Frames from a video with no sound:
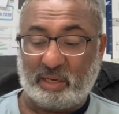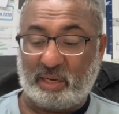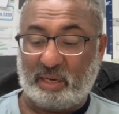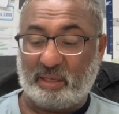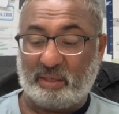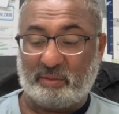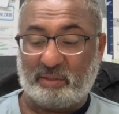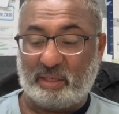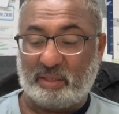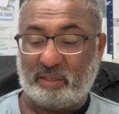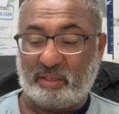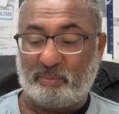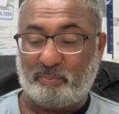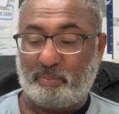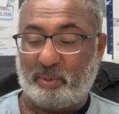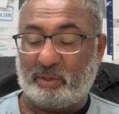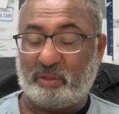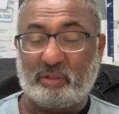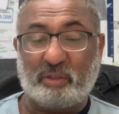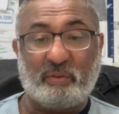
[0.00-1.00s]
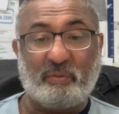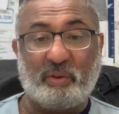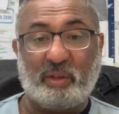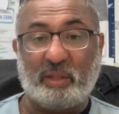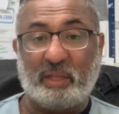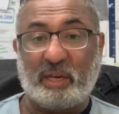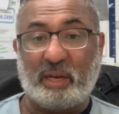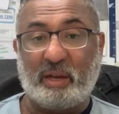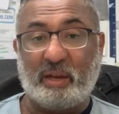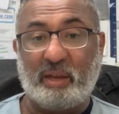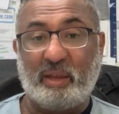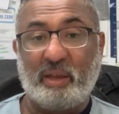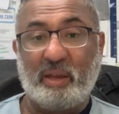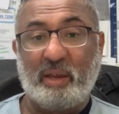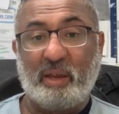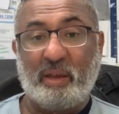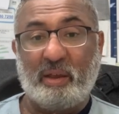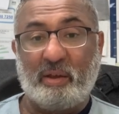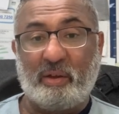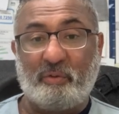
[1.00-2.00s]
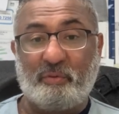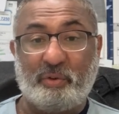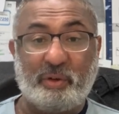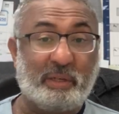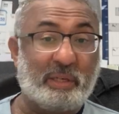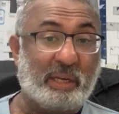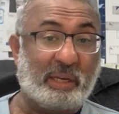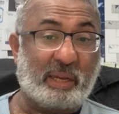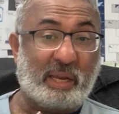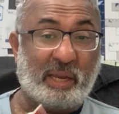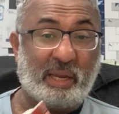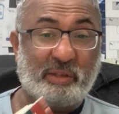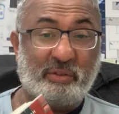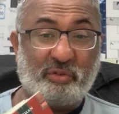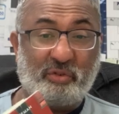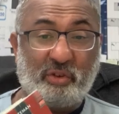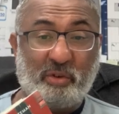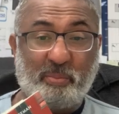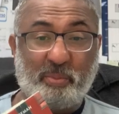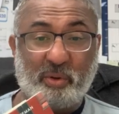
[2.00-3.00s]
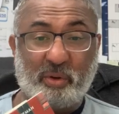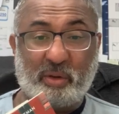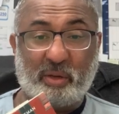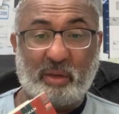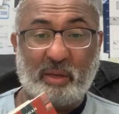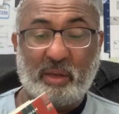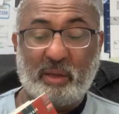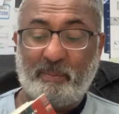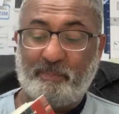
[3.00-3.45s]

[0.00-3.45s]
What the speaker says: And like I said, there's bits of it that read like a history book,